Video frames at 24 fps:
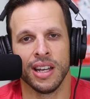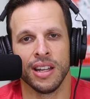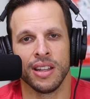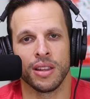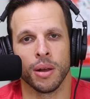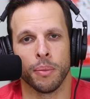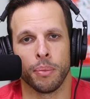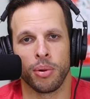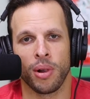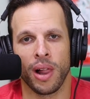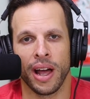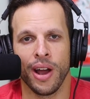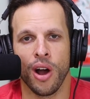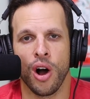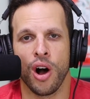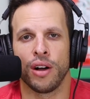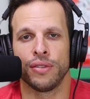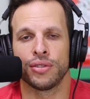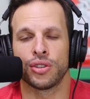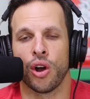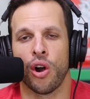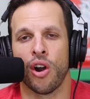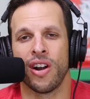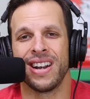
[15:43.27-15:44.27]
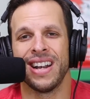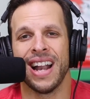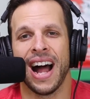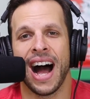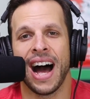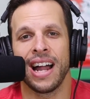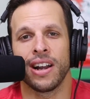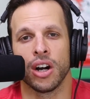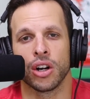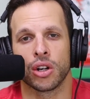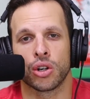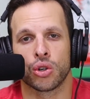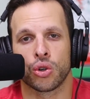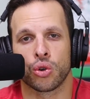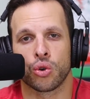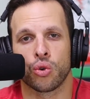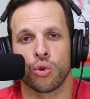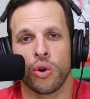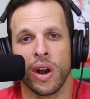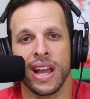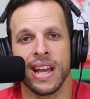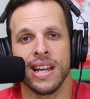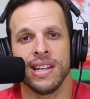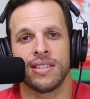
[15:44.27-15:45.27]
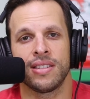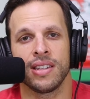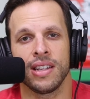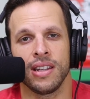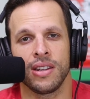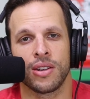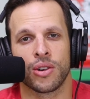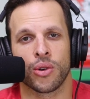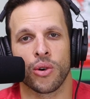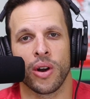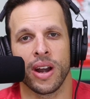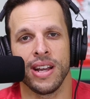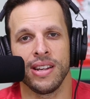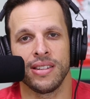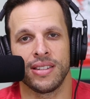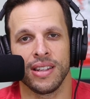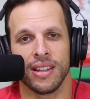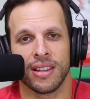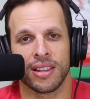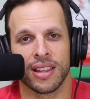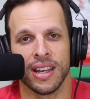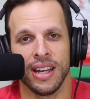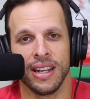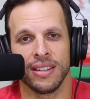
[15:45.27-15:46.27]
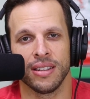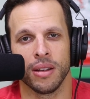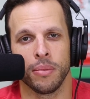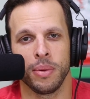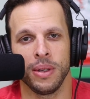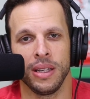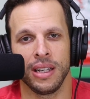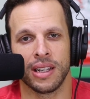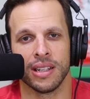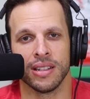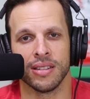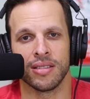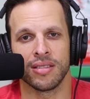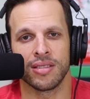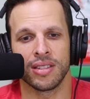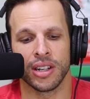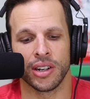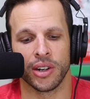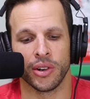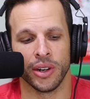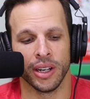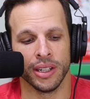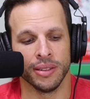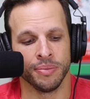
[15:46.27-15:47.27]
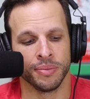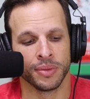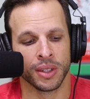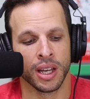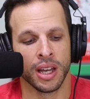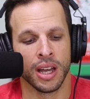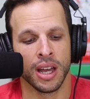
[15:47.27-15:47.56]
The playoffs are not a crazy, crazy thing to be considering.